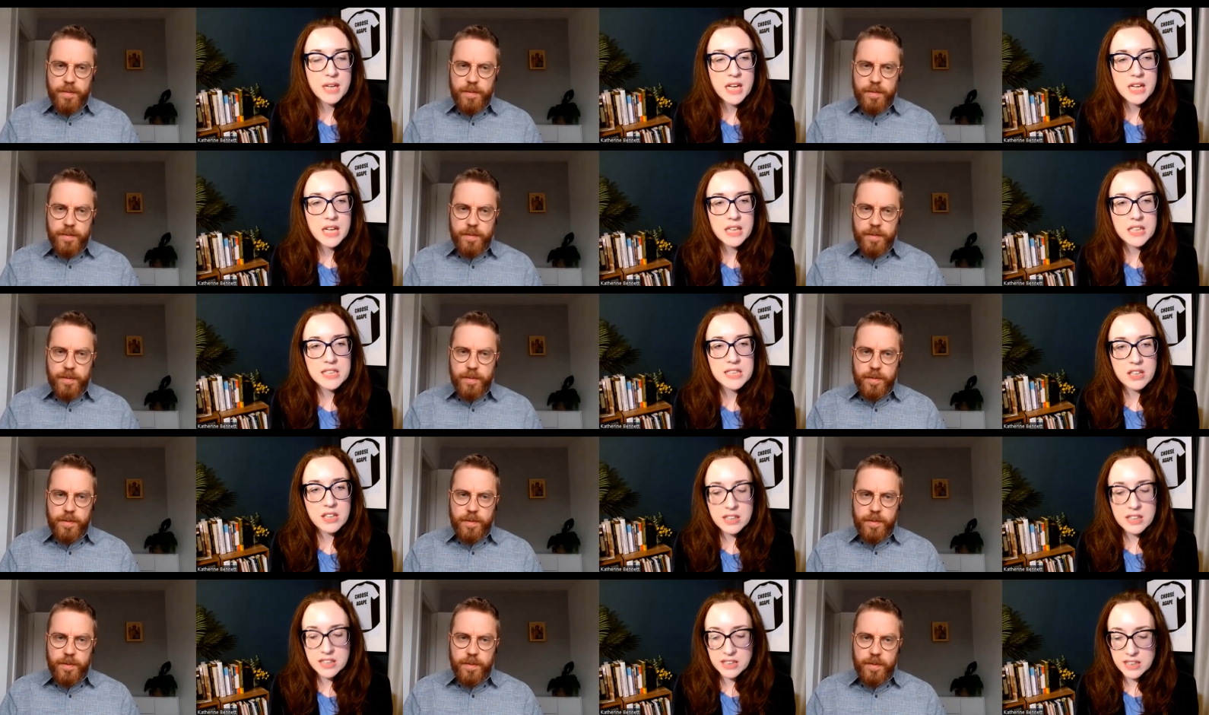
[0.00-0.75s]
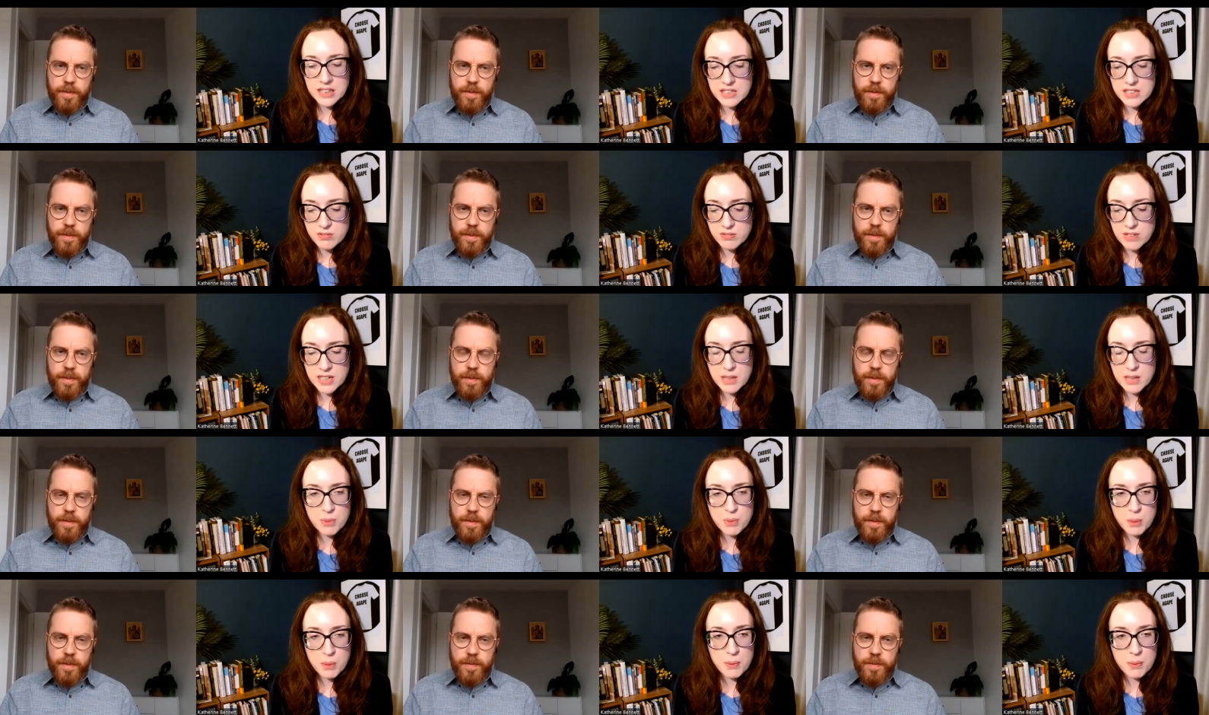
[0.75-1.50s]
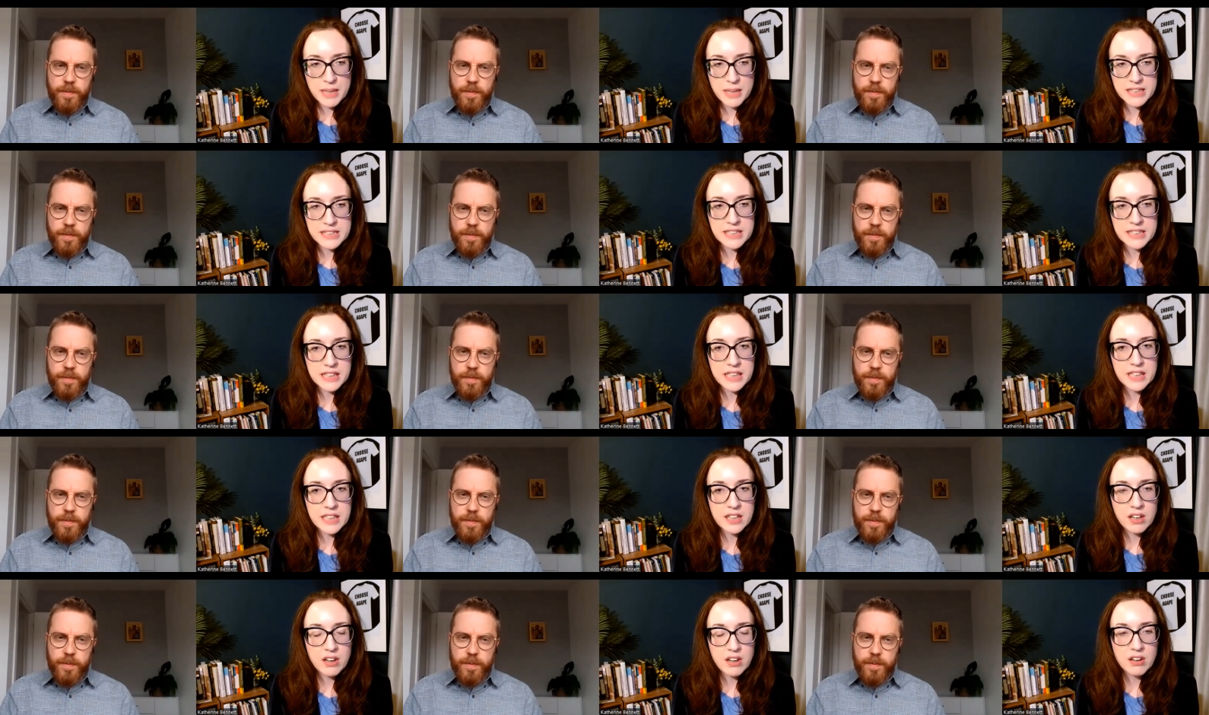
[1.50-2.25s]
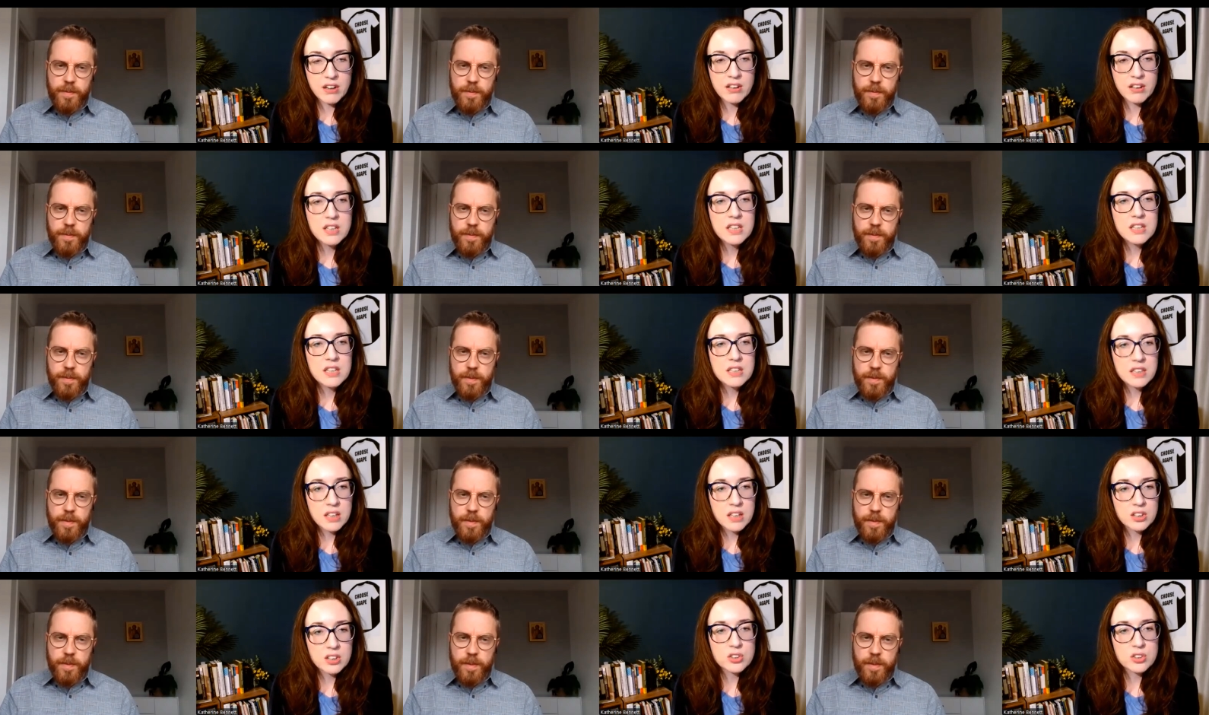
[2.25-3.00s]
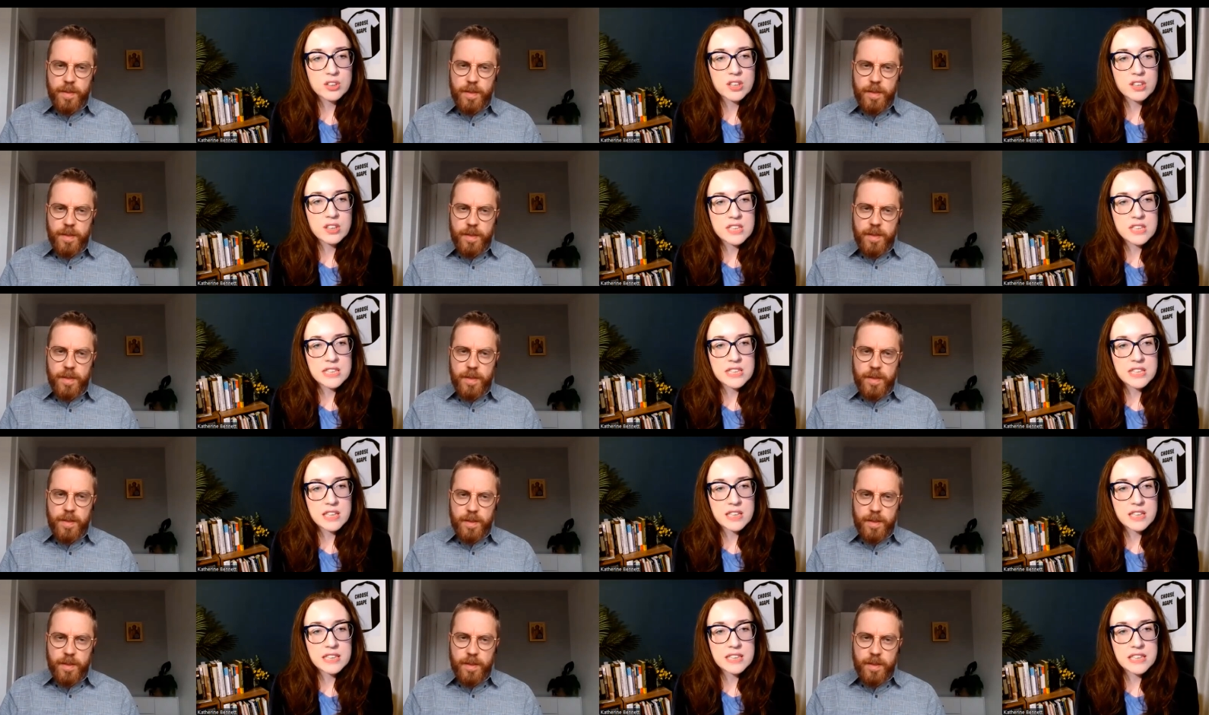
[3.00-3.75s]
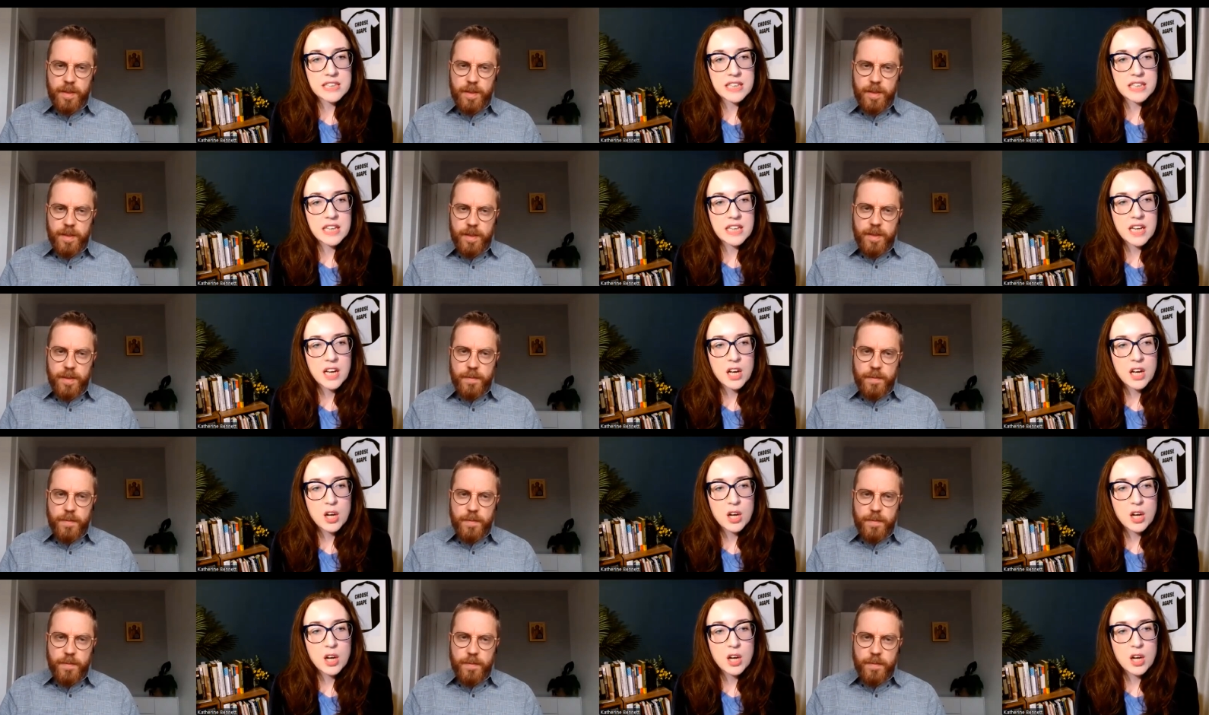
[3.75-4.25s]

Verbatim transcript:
Speaker 1: because i think that's really problematic in our culture in our society